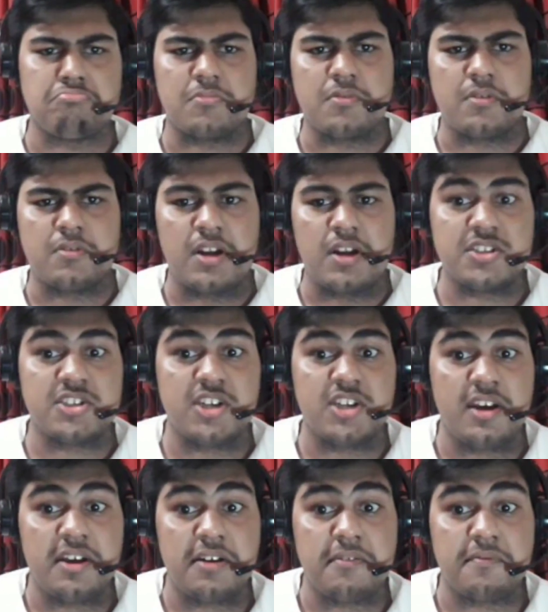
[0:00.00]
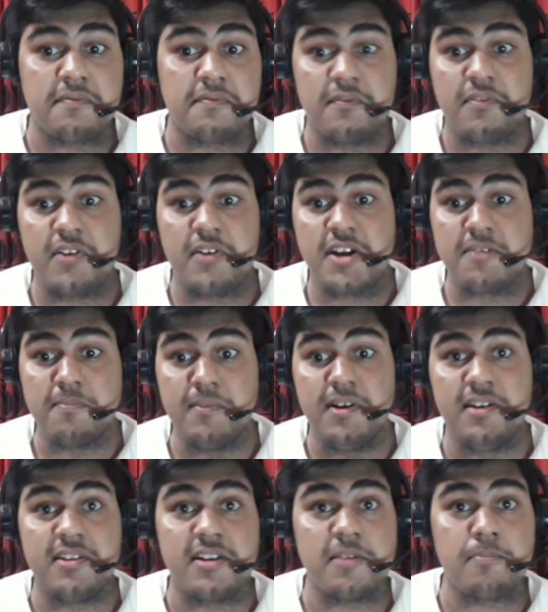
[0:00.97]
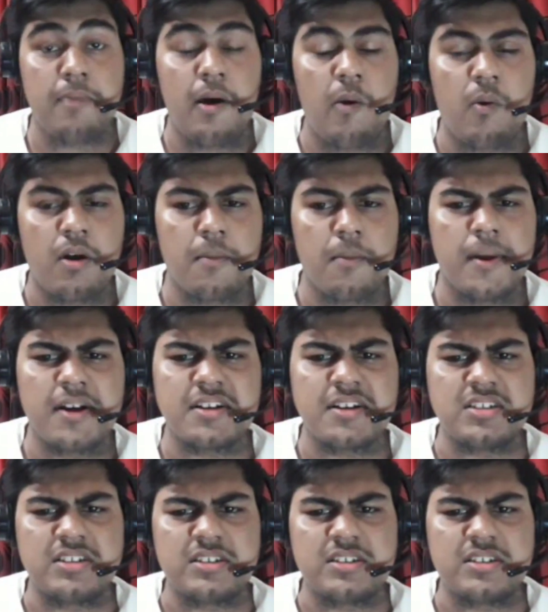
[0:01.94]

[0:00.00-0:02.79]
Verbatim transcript: Russia have great military power but